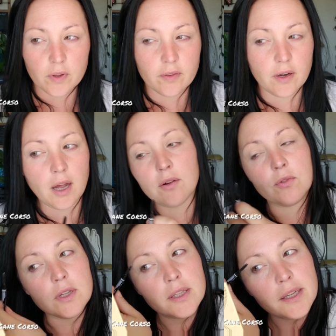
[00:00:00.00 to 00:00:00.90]
not
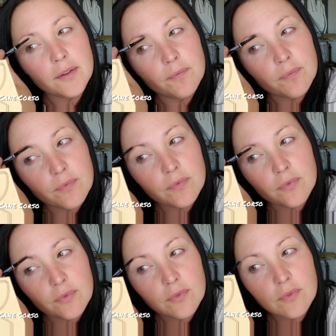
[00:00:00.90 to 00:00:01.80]
really,
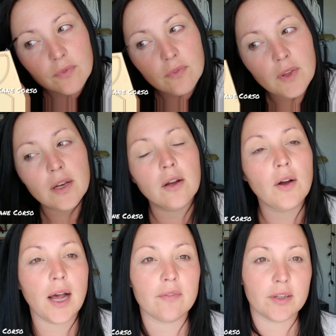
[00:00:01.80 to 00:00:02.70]

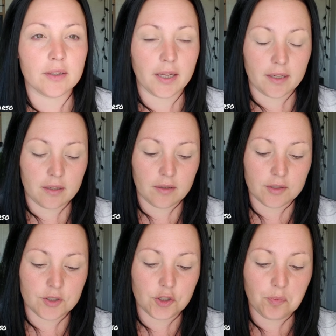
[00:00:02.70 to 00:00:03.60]
having like a
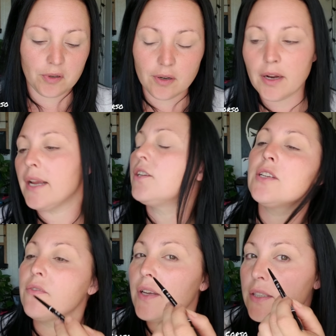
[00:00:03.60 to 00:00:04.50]
super
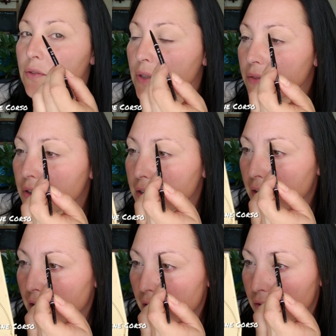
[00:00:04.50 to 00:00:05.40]
aging face or whatever like
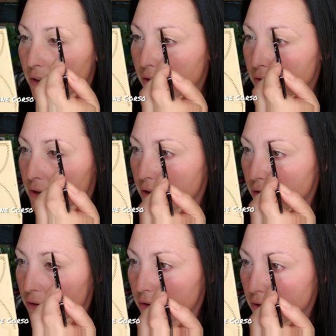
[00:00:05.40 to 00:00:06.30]
that. I don't know.
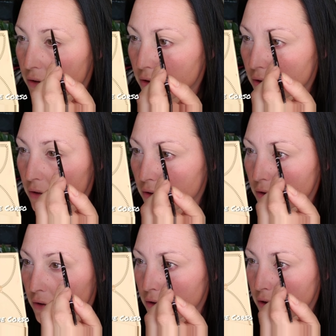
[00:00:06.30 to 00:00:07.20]
So
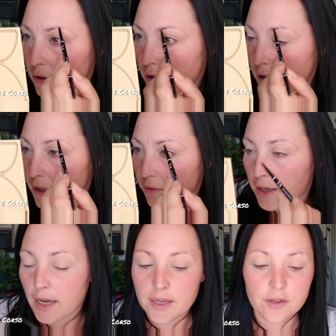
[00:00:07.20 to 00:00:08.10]
anyway,
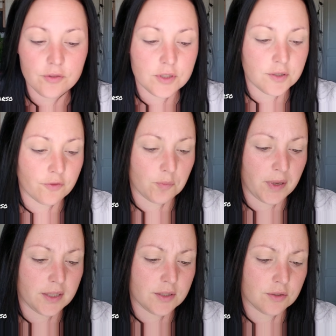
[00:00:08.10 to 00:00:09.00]
I use for
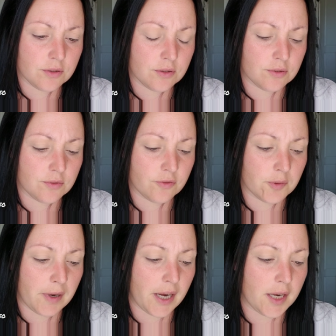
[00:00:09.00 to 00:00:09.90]
pencil for
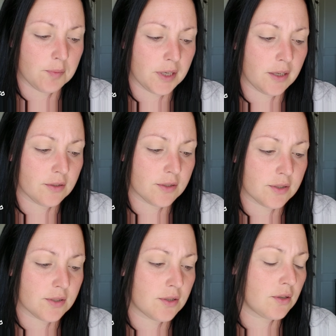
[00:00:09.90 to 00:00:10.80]
my
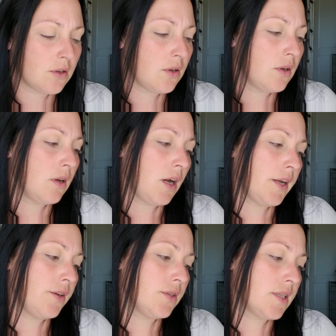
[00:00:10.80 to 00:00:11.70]
eyebrows, I
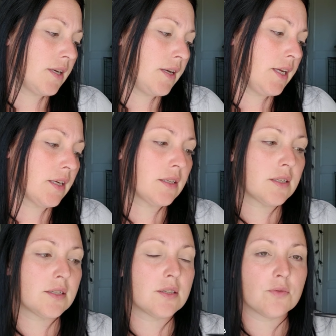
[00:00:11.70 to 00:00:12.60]
use the
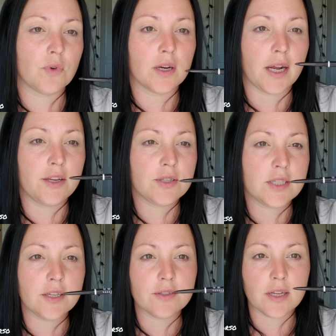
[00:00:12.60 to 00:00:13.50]
NYX one. I
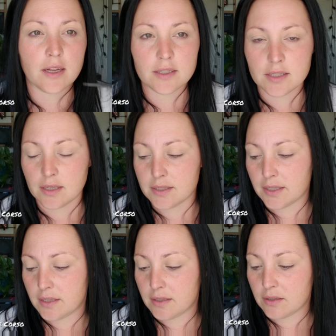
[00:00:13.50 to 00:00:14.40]
used to use the
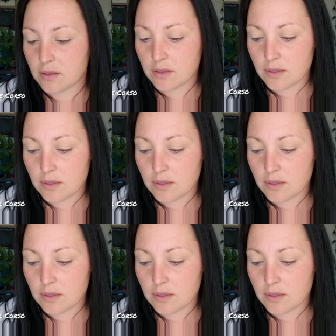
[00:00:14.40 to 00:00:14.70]
Anastasia,